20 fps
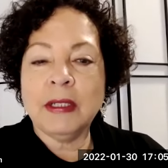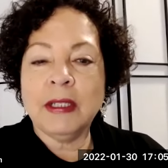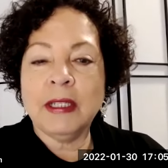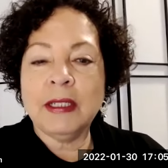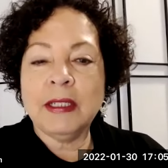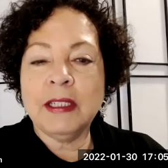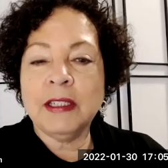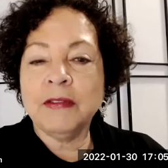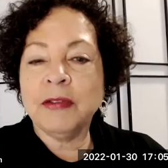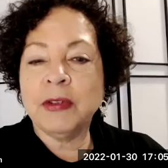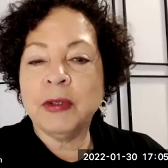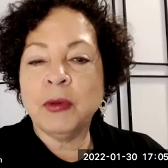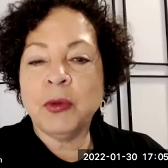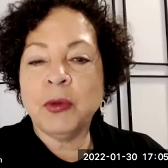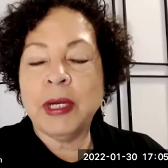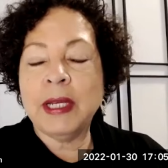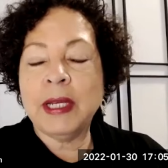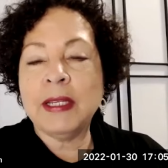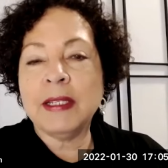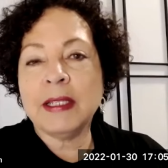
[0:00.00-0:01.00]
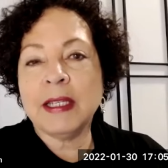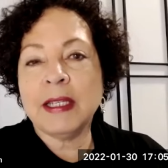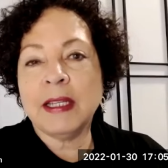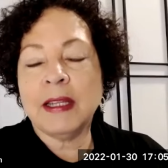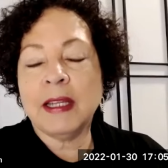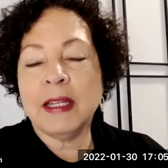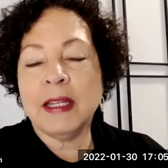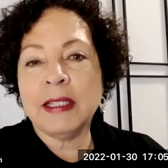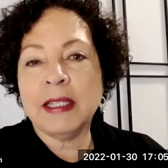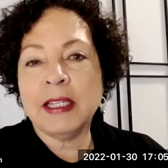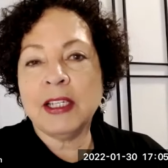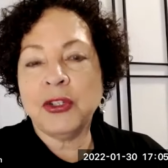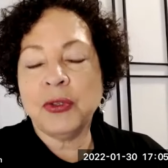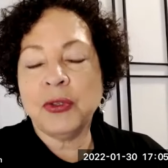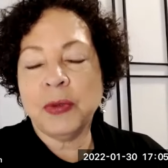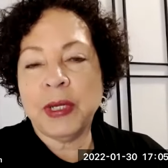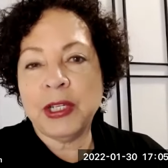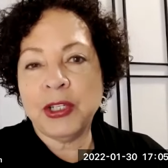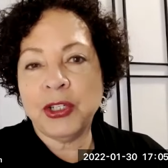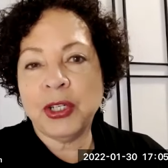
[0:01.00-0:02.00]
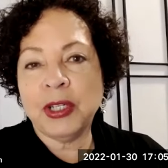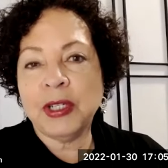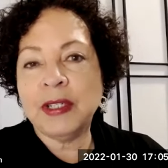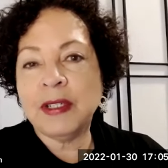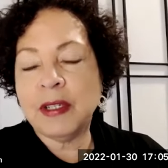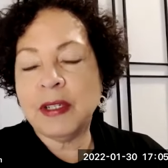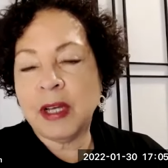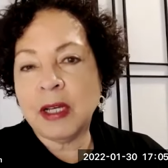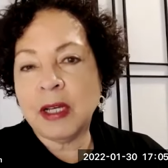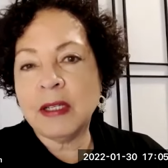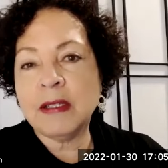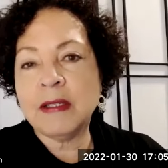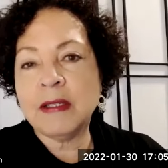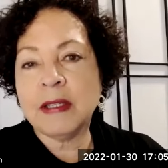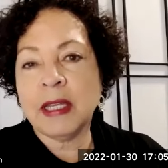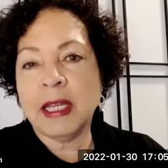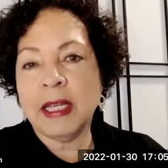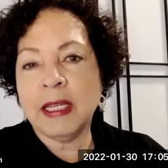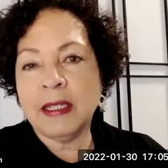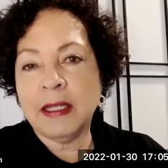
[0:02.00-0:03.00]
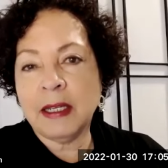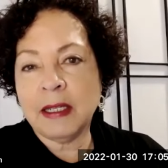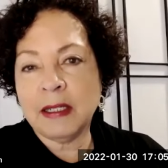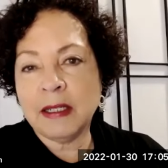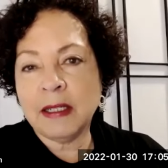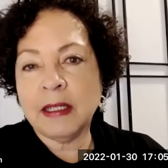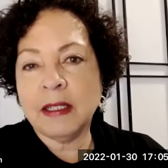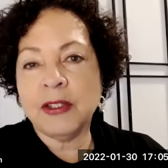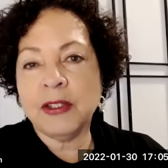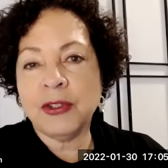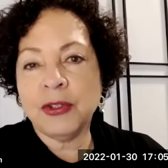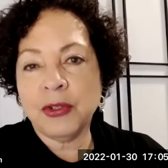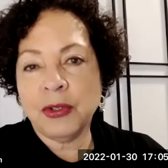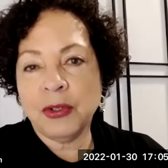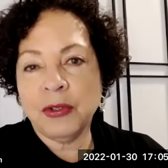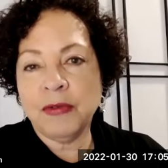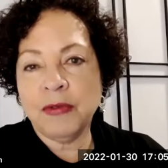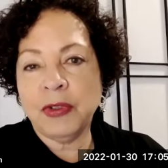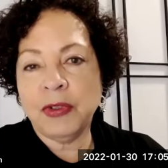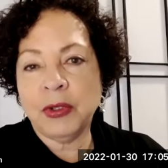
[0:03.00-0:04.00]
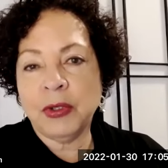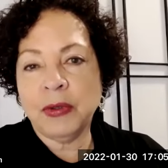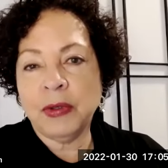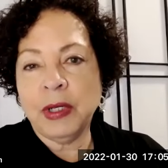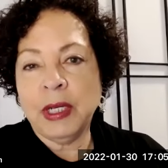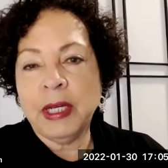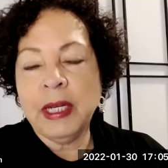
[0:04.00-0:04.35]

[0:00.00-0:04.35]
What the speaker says: the different ways that the situation does and doesn't serve you.